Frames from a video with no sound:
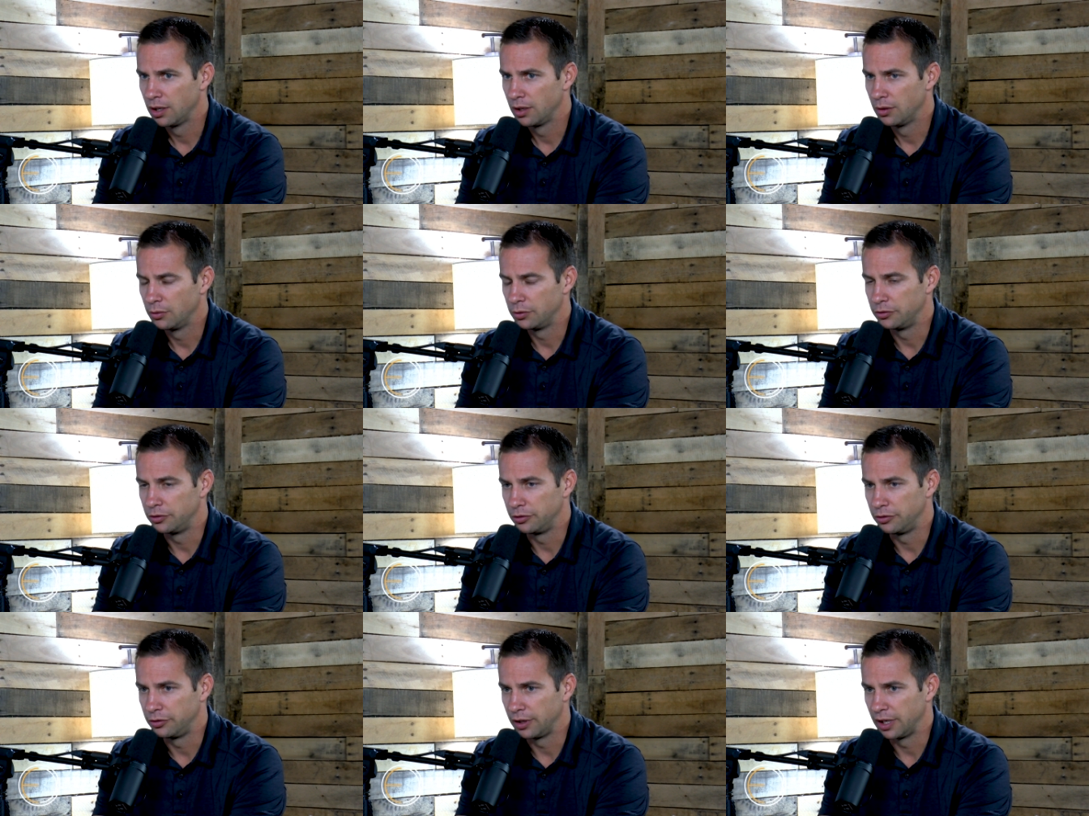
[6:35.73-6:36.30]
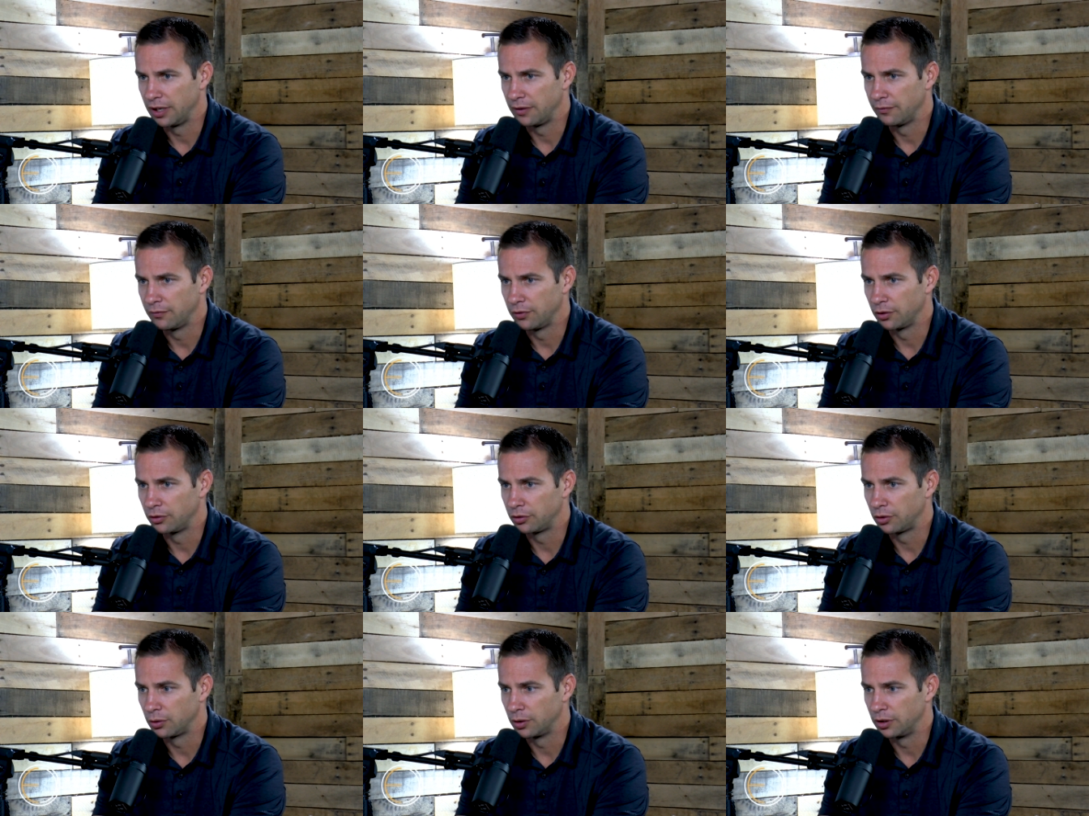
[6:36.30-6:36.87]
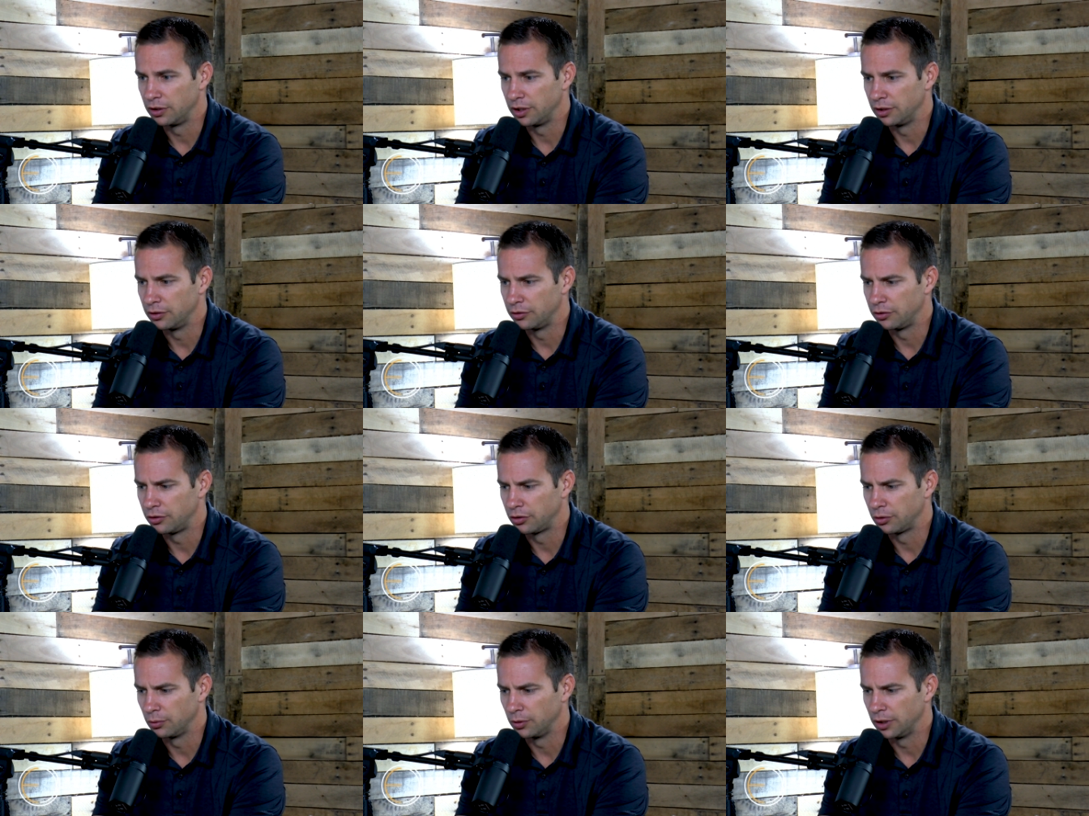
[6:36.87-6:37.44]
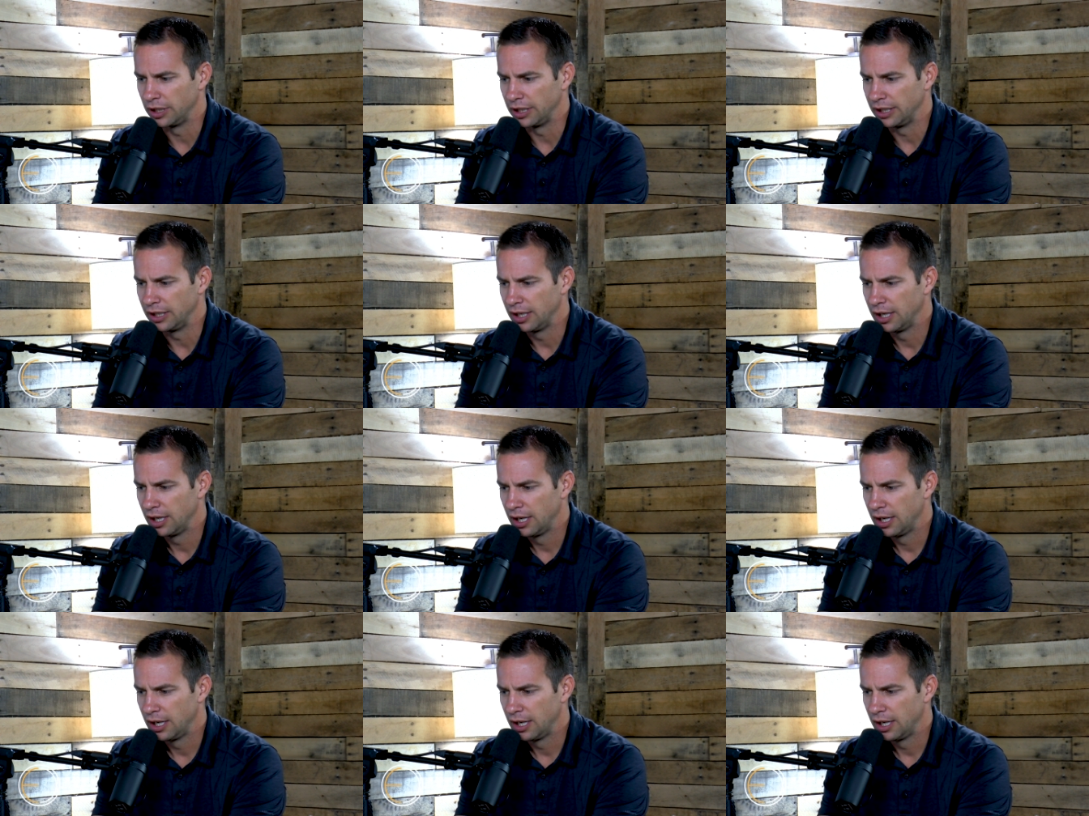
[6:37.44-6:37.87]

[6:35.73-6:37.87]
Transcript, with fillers: What's it say in 1 Corinthians 3?